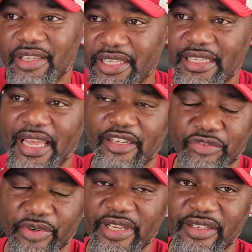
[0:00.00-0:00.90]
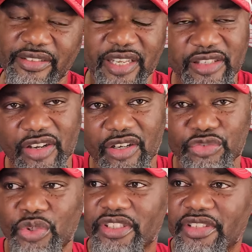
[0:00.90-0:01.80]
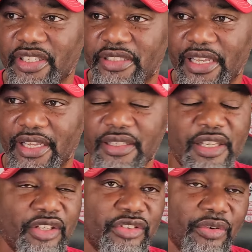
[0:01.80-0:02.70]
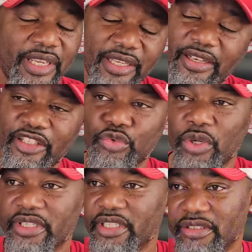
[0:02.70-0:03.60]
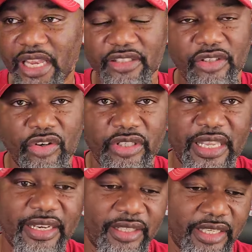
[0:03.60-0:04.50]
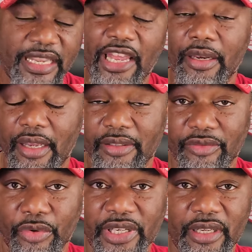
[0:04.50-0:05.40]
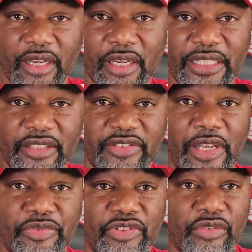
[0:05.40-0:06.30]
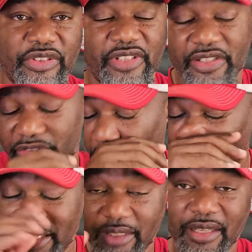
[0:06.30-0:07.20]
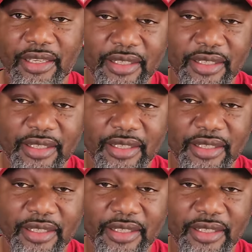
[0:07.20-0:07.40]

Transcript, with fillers: He got a 310 yards with a touchdown. So hey, it is what it is. Jackson Arnold got a, he got three uh, interceptions on the season, so he